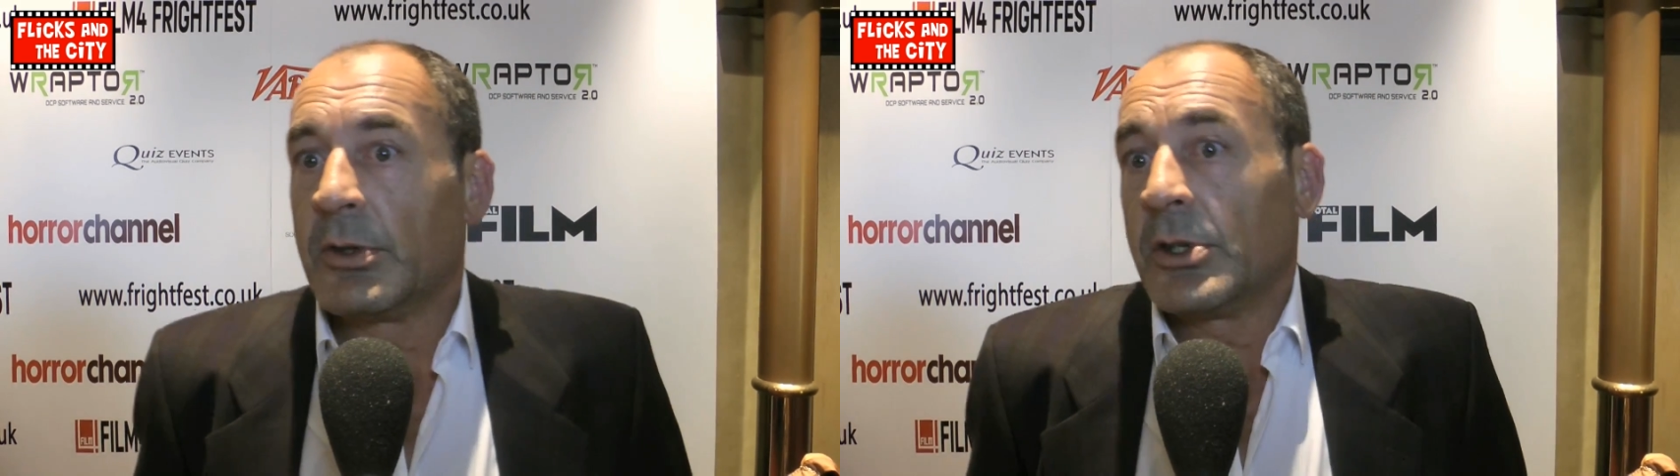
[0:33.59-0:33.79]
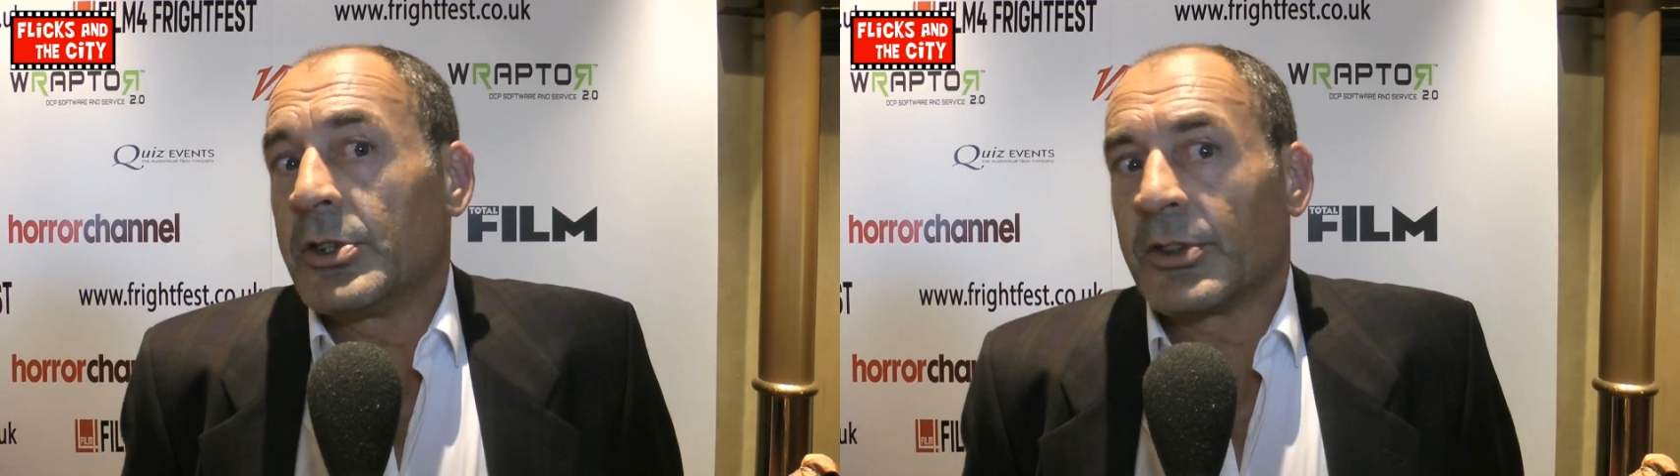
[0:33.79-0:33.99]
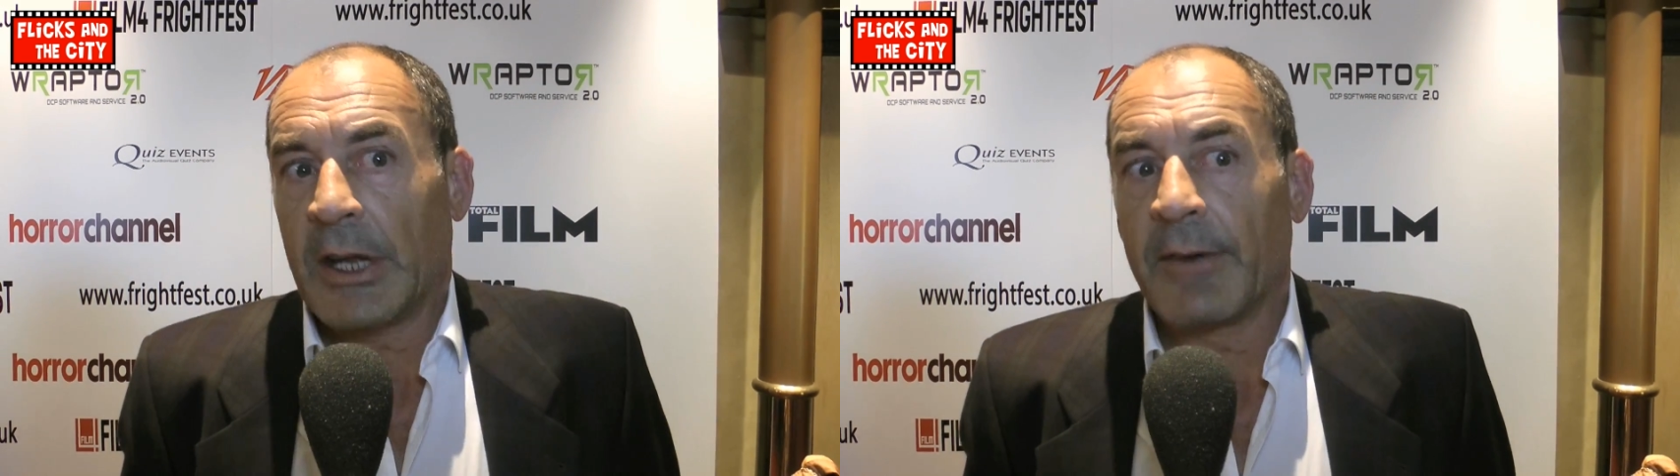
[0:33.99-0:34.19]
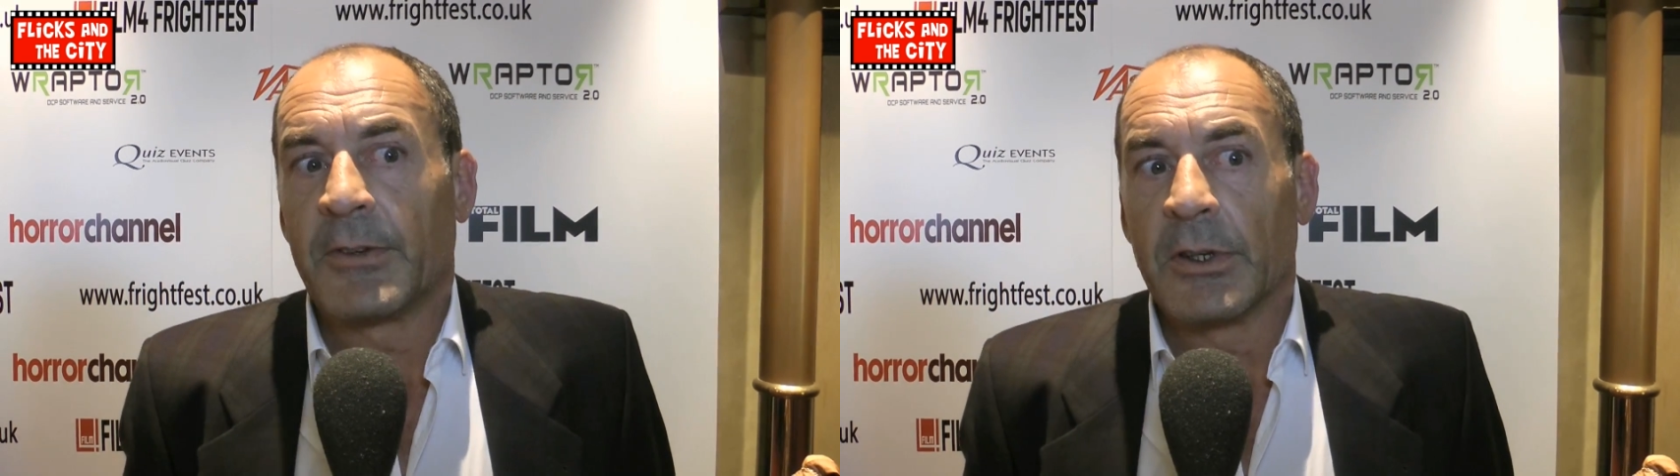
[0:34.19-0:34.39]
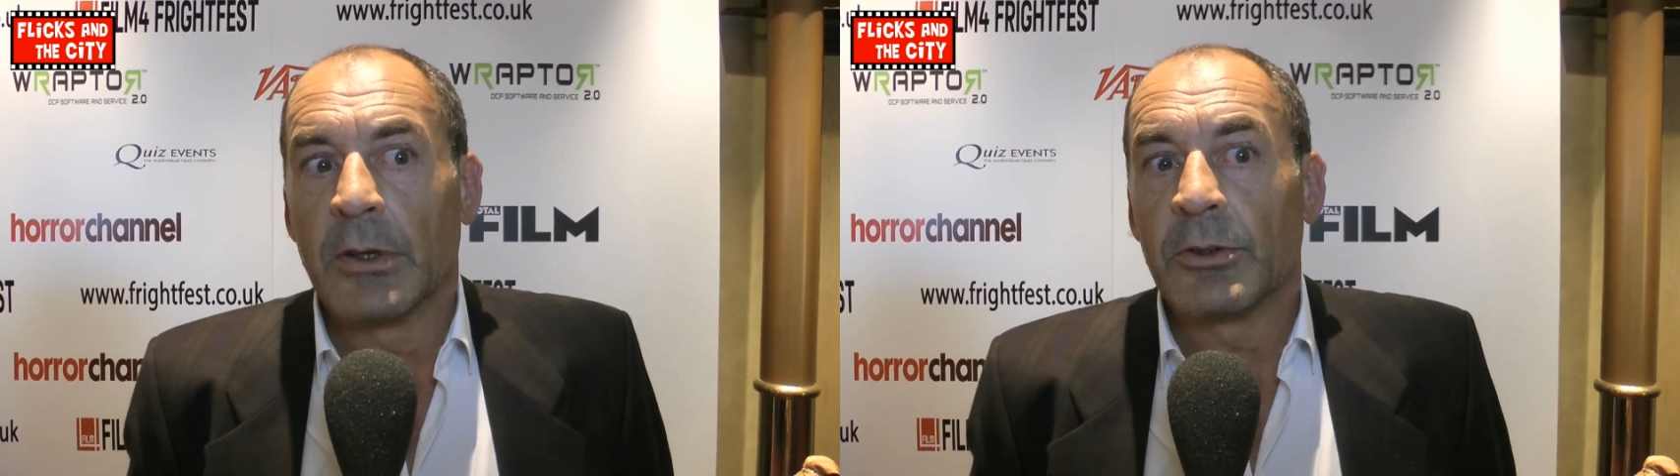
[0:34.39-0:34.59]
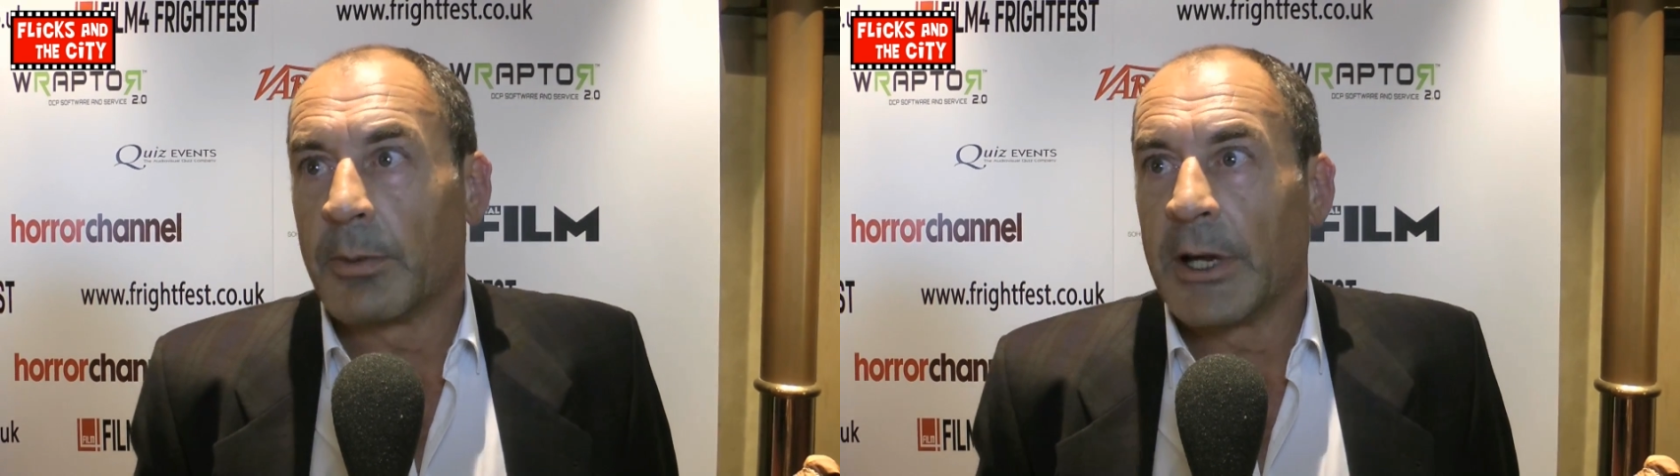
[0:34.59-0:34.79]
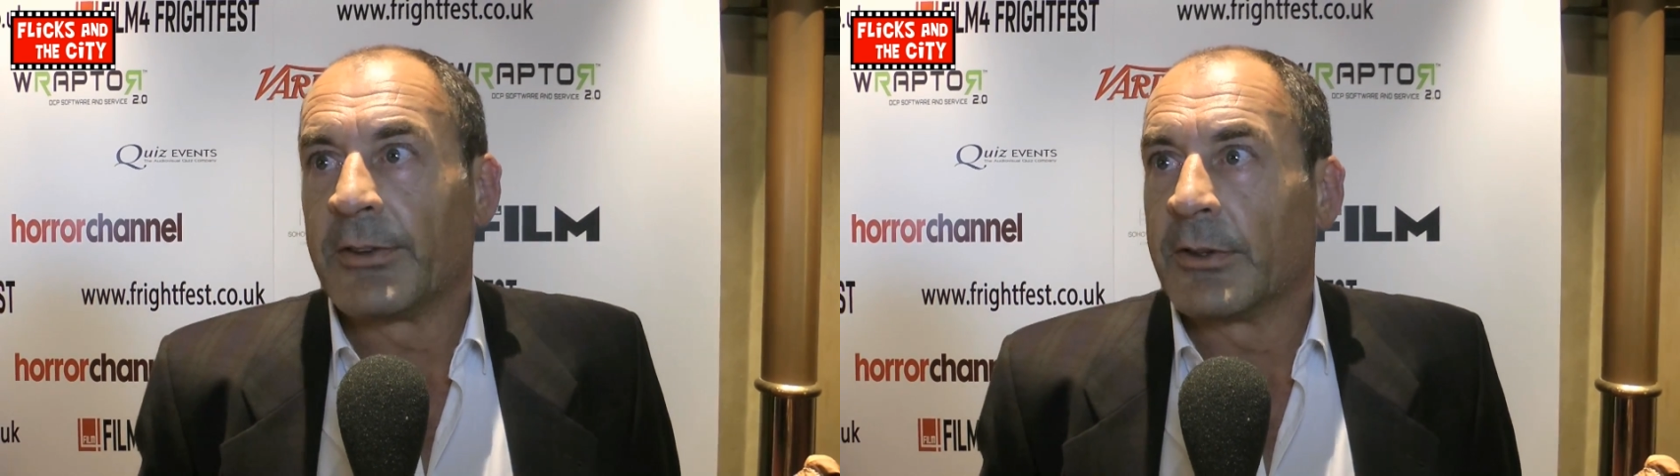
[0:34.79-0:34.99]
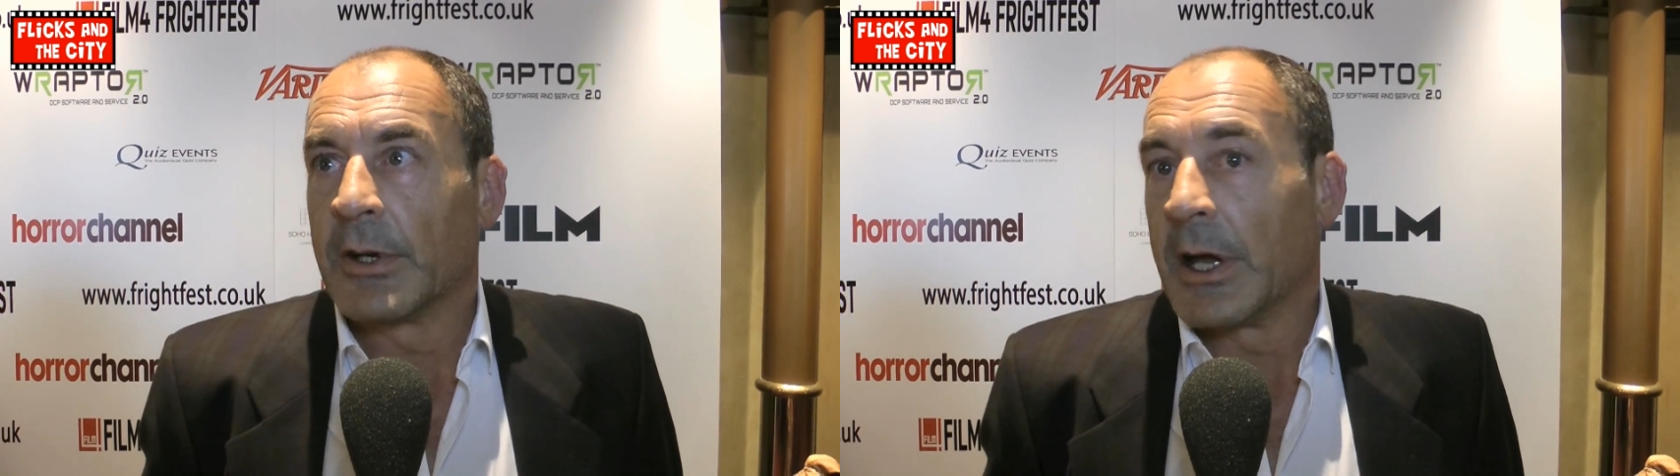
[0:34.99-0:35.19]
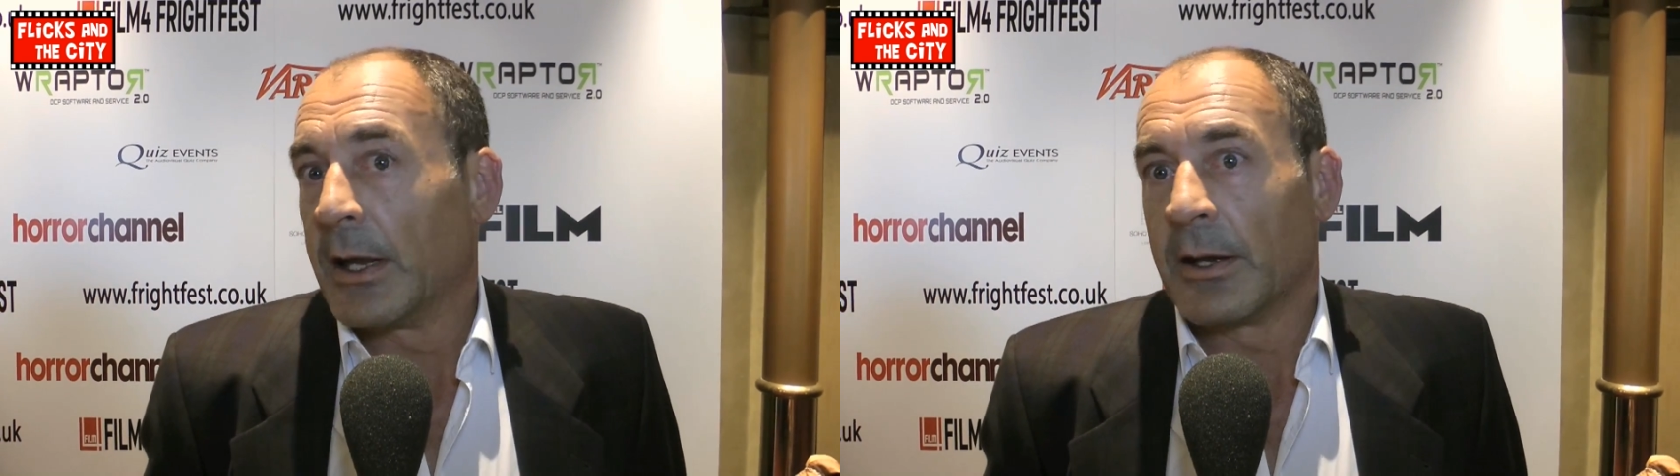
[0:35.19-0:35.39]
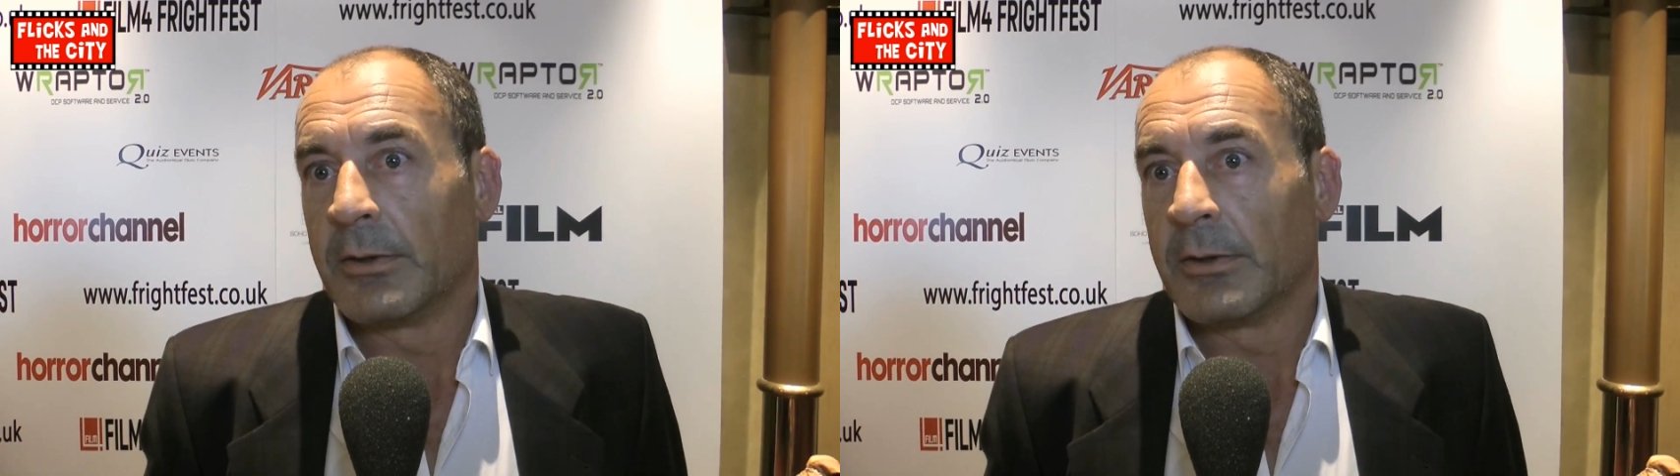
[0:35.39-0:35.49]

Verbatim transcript: you just have to go to place in your head,